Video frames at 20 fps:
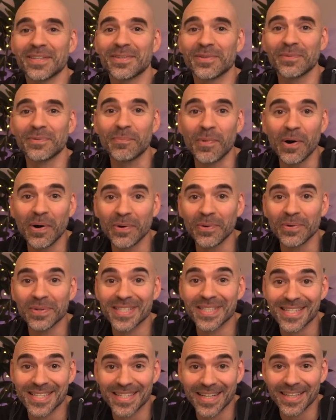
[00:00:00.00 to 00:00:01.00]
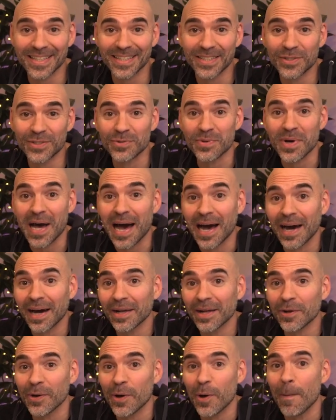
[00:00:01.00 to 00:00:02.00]
that the model decided to
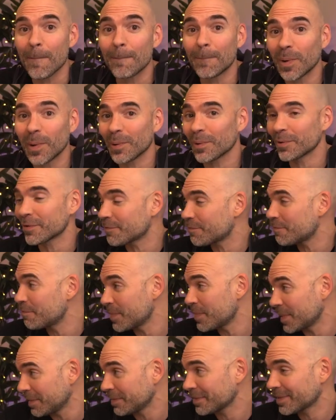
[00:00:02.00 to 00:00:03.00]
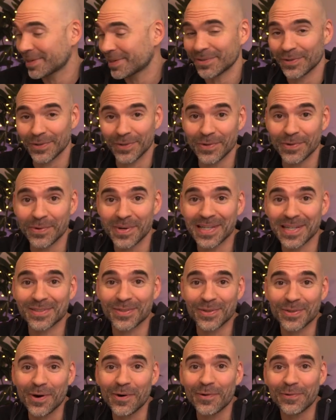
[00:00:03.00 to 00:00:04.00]
add a bowl of milk, you know, as
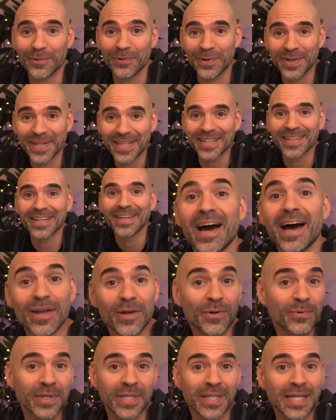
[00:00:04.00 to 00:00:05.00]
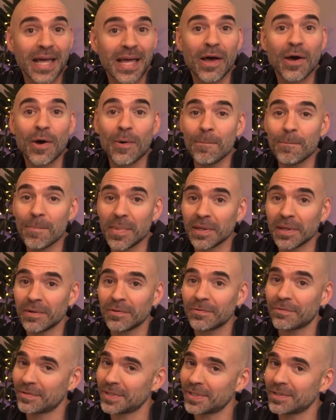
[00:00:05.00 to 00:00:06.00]
an offering. I agree, a meal
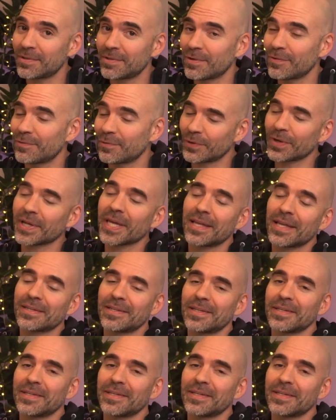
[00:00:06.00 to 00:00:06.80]
fit for Cat